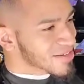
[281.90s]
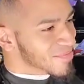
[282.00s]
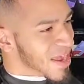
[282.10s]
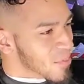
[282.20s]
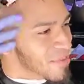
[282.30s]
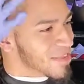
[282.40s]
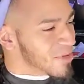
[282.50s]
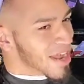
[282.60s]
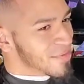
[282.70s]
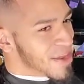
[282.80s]
so you won't be
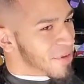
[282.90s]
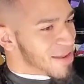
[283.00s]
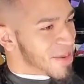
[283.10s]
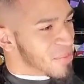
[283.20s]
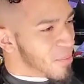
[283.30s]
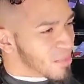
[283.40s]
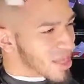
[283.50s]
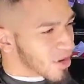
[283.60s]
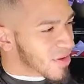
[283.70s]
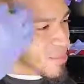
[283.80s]
able to see the fade, and
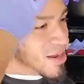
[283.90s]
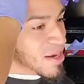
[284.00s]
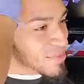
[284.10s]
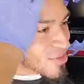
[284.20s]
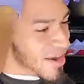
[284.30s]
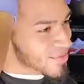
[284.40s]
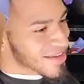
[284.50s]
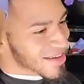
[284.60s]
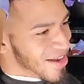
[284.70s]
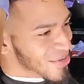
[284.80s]
that's what I'm doing now. Because
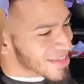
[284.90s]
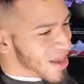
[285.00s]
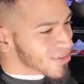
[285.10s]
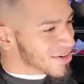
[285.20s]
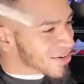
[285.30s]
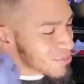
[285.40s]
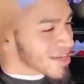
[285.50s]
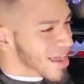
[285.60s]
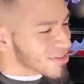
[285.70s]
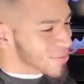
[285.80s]
I don't, me
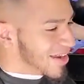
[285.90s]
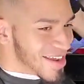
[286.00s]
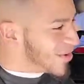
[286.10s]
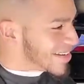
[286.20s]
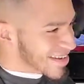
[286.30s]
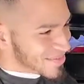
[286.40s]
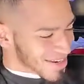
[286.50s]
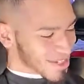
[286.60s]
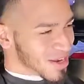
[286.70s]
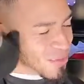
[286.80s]
personally, I don't like
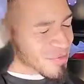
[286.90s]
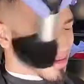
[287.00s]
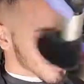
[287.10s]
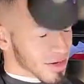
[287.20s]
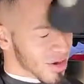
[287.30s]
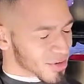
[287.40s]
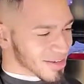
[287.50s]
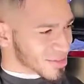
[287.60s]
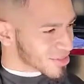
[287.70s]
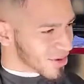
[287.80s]
that
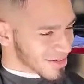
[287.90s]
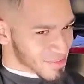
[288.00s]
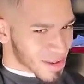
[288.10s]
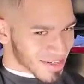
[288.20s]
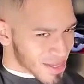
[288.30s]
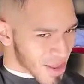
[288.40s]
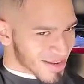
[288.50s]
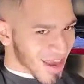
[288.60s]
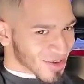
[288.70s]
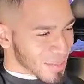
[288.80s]
because it just
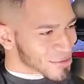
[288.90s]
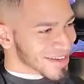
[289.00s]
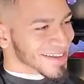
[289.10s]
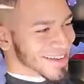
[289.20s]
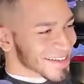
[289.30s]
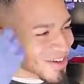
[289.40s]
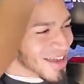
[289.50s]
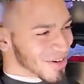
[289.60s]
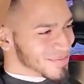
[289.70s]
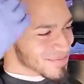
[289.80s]
doesn't show the fade.